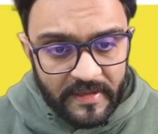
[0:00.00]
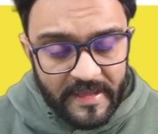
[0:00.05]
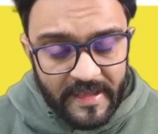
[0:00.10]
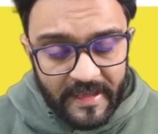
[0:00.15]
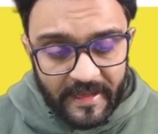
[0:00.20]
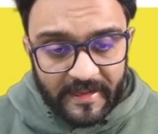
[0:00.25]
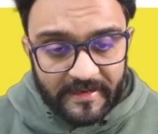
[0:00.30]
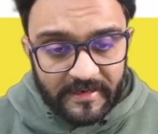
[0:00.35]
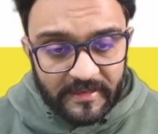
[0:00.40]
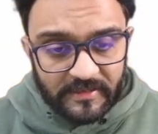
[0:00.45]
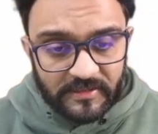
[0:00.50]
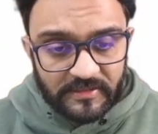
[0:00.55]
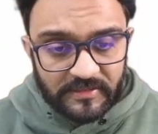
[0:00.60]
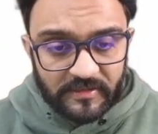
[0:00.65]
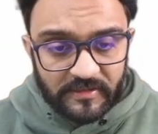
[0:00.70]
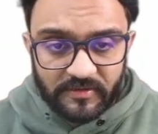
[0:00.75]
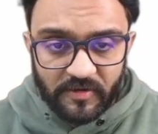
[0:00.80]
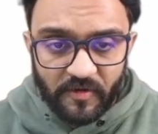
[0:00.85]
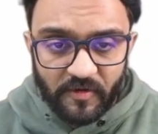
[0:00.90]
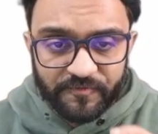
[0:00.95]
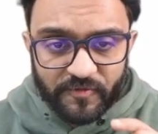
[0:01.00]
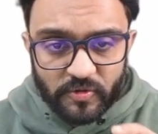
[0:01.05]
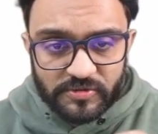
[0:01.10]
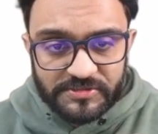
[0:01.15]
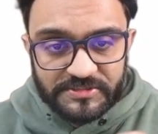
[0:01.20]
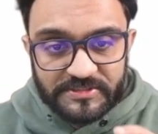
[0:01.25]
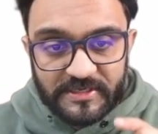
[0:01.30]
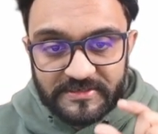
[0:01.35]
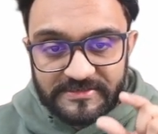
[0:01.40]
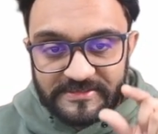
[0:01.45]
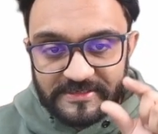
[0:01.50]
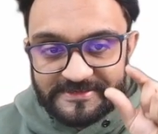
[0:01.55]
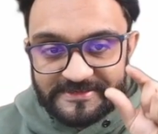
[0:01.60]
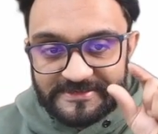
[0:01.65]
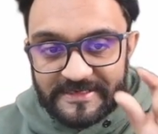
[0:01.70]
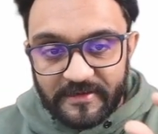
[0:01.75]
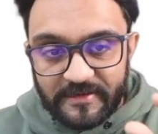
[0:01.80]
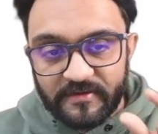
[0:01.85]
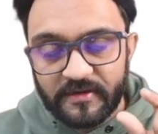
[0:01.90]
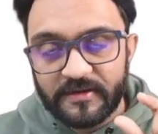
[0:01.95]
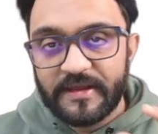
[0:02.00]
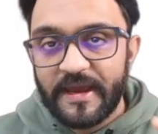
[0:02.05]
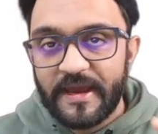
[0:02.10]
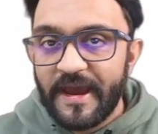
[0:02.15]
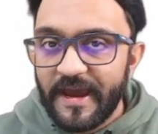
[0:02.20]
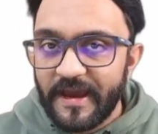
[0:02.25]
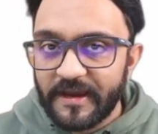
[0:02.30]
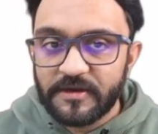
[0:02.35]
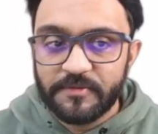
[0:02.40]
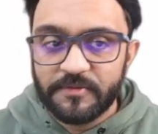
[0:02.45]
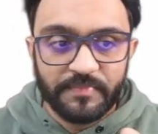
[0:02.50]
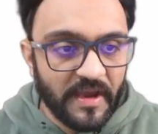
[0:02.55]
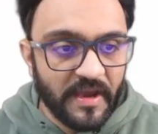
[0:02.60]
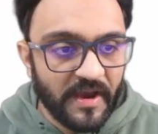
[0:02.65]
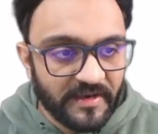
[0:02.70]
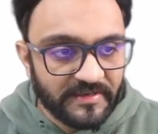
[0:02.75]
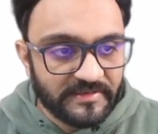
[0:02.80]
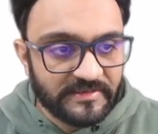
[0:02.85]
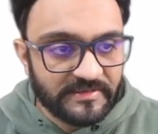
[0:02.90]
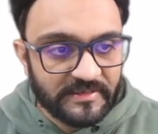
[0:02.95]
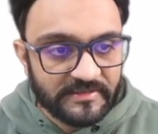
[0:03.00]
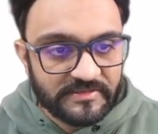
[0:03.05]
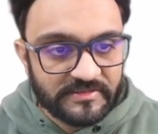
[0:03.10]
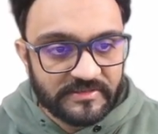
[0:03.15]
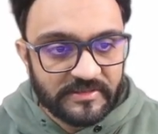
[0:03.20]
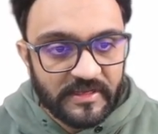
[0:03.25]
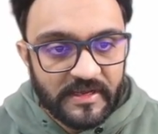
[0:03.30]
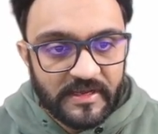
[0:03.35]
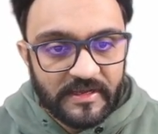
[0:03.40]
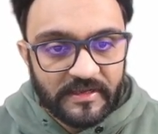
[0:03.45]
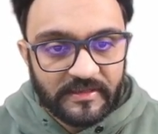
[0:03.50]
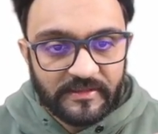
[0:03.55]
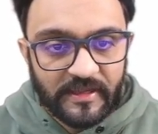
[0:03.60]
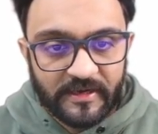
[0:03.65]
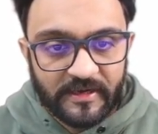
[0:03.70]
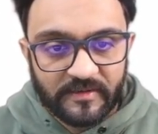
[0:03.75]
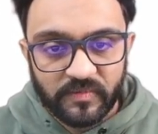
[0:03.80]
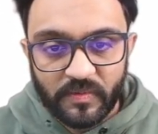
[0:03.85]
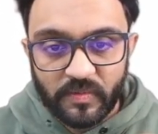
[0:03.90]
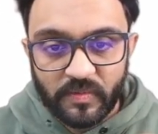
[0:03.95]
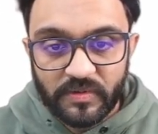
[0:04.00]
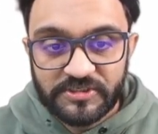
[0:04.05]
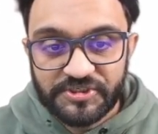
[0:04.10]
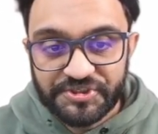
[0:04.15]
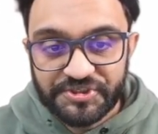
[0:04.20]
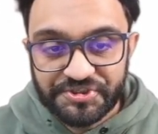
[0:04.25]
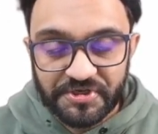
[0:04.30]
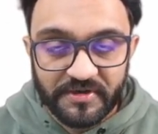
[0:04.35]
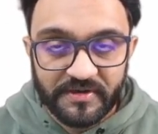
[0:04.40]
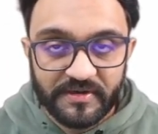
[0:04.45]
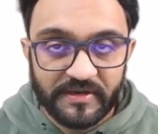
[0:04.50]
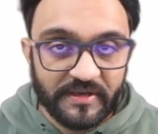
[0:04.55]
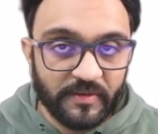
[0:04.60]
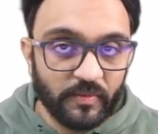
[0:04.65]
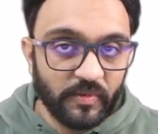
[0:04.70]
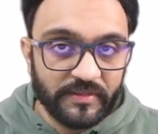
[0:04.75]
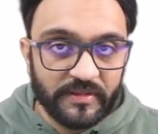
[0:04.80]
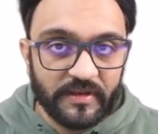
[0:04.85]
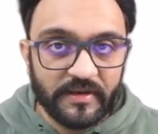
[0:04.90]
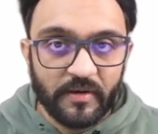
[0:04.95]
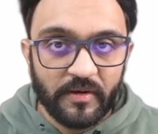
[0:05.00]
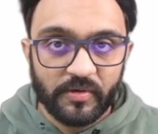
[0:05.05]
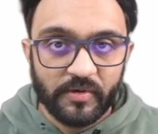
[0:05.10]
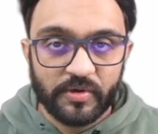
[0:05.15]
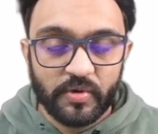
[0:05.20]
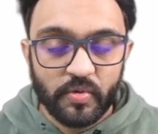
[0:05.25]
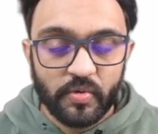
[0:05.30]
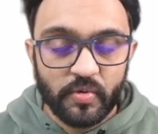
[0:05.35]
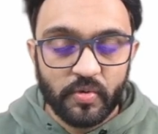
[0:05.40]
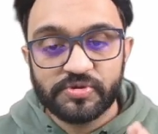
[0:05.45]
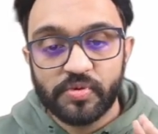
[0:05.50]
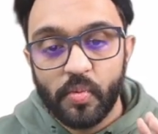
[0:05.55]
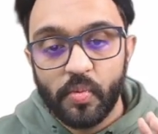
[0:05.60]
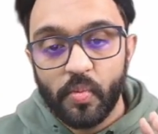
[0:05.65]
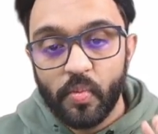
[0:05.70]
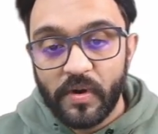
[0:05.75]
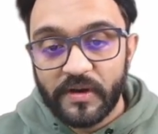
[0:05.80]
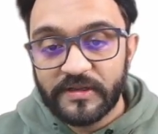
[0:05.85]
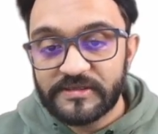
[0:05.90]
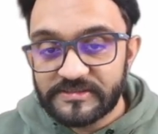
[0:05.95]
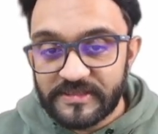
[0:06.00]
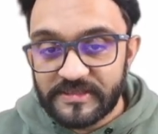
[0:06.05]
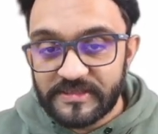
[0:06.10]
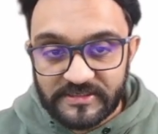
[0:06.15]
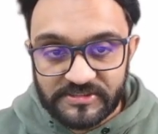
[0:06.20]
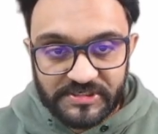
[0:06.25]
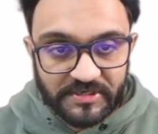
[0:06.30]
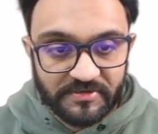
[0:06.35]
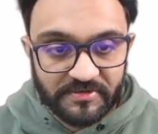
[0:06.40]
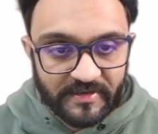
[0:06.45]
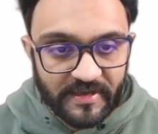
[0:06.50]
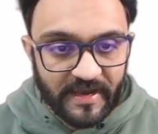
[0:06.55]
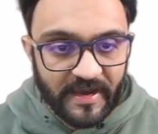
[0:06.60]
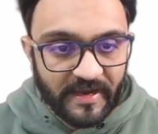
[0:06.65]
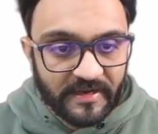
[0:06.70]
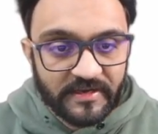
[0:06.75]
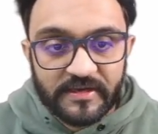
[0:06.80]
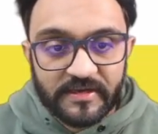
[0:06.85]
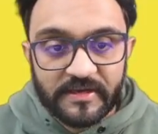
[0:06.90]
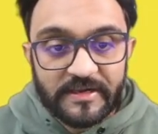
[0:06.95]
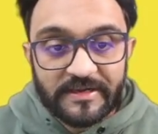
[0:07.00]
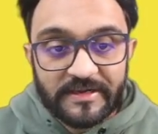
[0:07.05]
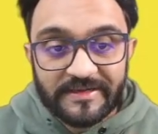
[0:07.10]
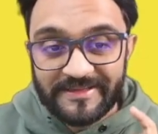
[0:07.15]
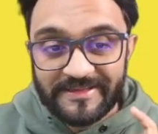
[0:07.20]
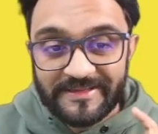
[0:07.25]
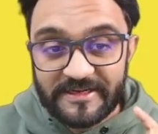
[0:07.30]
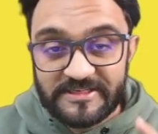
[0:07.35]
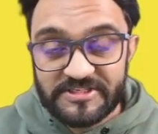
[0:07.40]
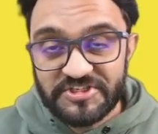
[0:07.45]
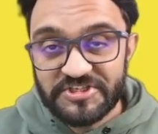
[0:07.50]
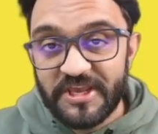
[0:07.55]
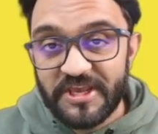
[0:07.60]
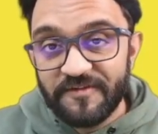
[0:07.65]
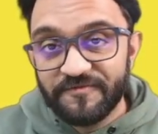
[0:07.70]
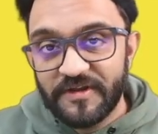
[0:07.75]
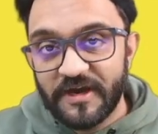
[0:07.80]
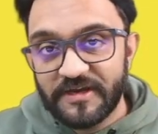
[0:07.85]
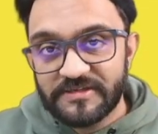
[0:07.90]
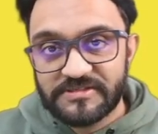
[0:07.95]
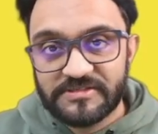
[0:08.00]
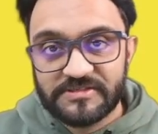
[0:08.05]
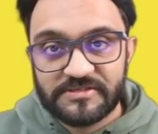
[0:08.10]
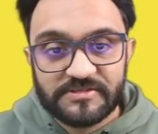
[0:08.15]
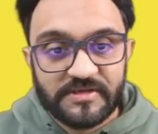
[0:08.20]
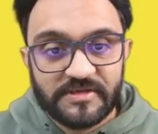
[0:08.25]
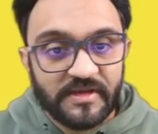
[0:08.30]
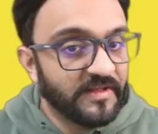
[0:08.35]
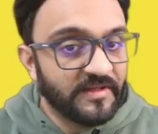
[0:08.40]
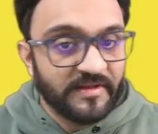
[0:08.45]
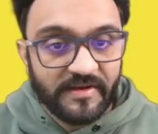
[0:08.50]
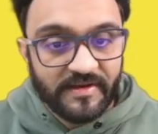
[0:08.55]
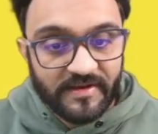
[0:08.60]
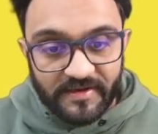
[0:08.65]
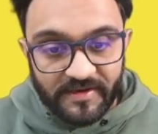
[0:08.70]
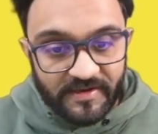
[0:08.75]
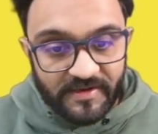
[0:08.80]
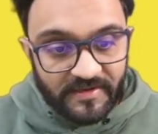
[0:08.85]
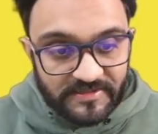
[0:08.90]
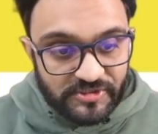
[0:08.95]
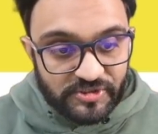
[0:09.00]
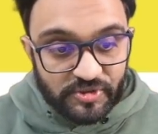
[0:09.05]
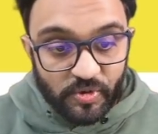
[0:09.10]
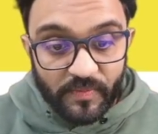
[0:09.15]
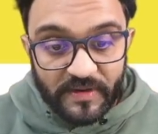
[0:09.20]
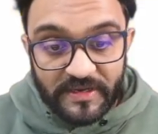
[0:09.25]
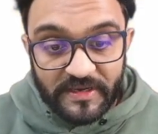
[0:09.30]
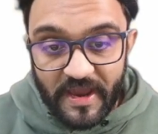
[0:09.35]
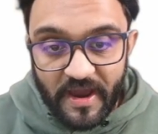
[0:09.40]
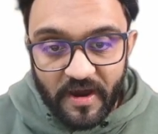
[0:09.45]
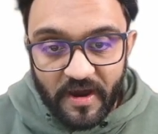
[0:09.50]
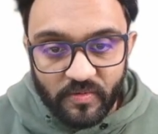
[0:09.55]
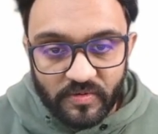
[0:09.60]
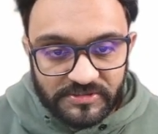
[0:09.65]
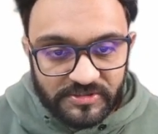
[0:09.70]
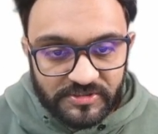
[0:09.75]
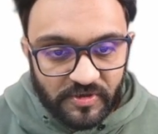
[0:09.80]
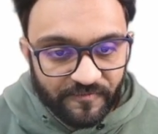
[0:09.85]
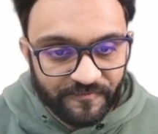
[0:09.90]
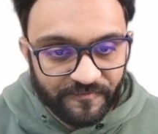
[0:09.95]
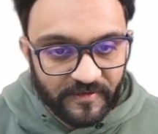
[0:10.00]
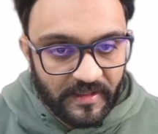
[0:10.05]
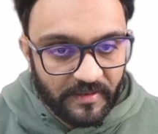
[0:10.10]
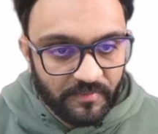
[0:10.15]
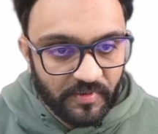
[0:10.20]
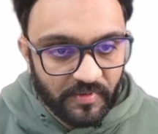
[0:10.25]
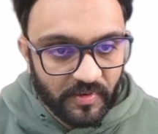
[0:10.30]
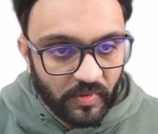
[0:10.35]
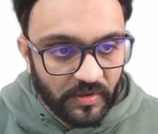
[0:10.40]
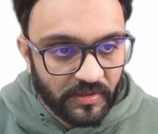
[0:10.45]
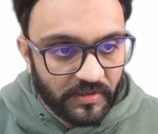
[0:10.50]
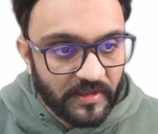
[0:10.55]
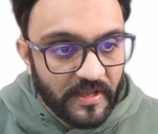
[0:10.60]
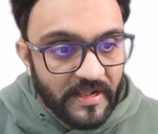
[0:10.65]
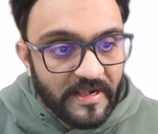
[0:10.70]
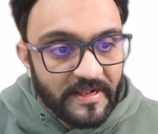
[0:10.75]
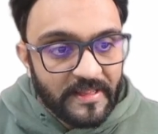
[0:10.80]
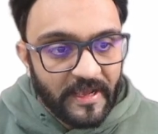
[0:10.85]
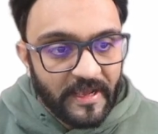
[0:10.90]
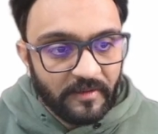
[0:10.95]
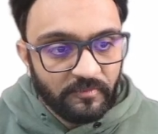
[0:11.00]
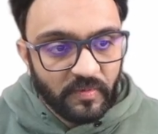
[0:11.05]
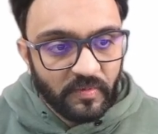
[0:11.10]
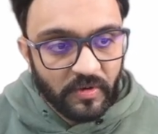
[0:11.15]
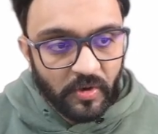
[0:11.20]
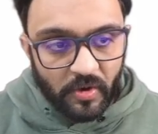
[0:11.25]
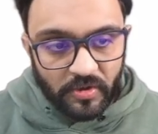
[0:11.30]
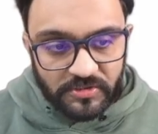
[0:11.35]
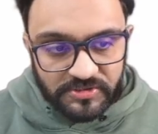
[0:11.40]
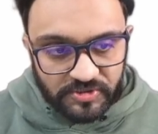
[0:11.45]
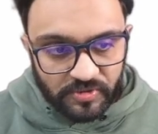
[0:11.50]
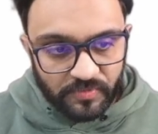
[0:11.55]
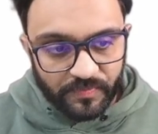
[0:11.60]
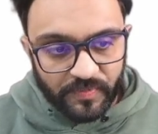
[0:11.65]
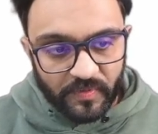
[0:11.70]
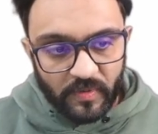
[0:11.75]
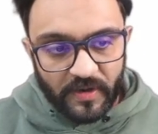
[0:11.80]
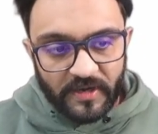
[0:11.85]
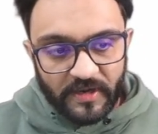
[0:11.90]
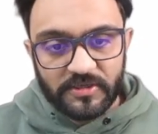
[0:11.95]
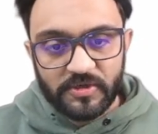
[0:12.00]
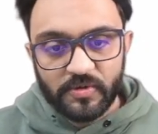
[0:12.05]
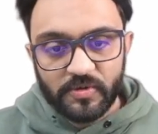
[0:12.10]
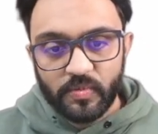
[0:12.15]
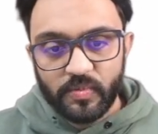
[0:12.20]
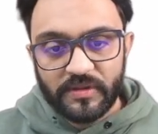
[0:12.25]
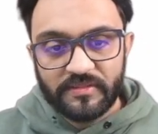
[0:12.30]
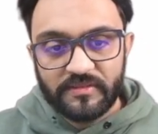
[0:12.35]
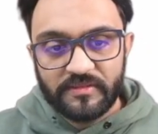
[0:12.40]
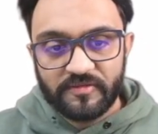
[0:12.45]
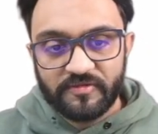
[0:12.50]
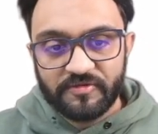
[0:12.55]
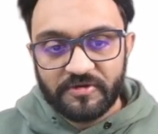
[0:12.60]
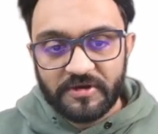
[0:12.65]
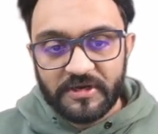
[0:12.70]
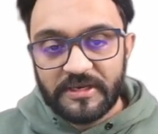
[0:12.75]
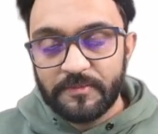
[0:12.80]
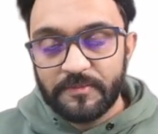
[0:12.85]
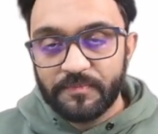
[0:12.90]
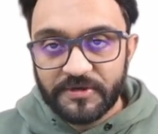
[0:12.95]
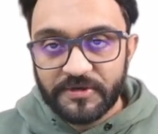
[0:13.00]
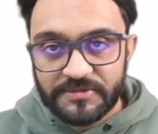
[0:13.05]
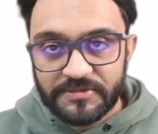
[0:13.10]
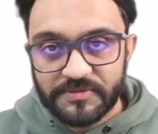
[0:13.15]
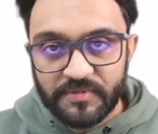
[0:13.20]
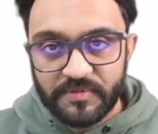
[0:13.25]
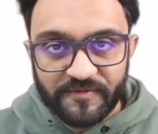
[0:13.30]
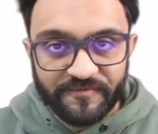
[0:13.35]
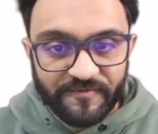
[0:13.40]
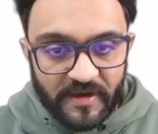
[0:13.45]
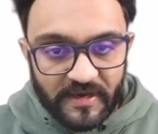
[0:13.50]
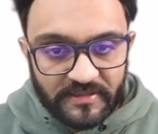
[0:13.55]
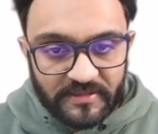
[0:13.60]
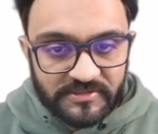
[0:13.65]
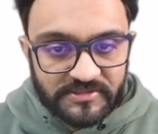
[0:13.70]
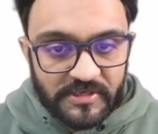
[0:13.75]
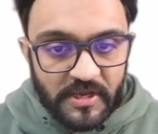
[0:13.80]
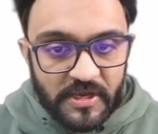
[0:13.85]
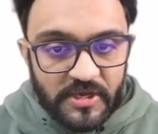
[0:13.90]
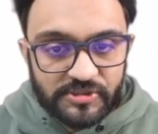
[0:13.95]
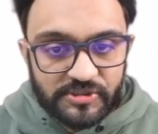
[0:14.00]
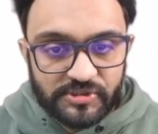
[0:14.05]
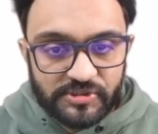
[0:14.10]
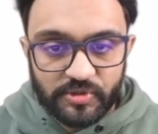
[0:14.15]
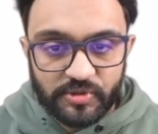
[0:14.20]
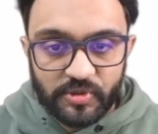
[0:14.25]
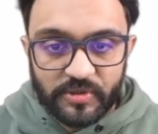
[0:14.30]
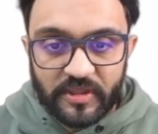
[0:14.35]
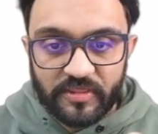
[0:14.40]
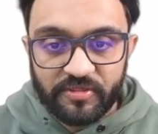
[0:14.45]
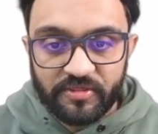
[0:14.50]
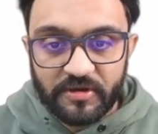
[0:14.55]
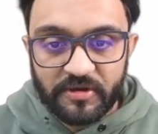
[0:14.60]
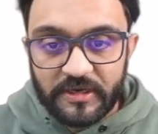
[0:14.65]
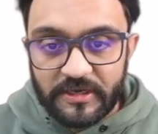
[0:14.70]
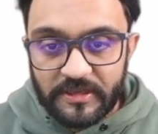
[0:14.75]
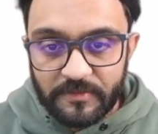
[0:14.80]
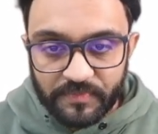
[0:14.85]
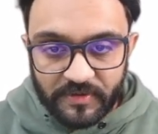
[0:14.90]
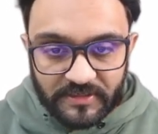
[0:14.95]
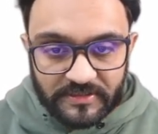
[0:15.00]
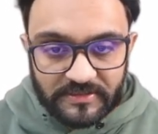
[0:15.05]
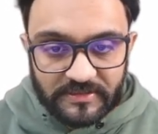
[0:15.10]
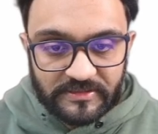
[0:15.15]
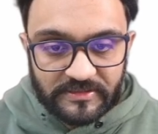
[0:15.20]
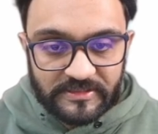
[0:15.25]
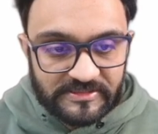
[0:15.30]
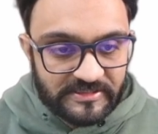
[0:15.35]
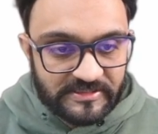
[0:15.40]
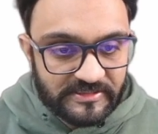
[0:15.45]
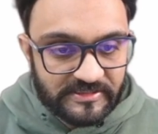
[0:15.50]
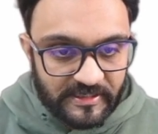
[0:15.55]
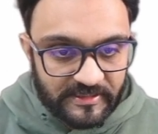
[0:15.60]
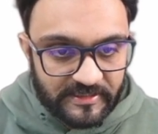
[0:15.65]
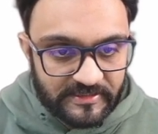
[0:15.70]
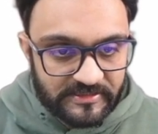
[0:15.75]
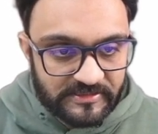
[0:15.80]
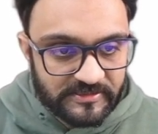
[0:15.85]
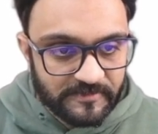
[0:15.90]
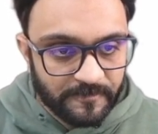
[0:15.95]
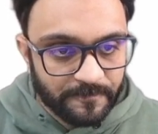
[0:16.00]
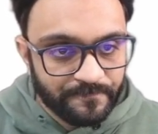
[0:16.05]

and uh, of course there is a secret hack behind it that we will share within our course what is that secret hack that saved us uh, so many hours of labor work and we will also provide you with the 3d printable files so you can 3d print these designs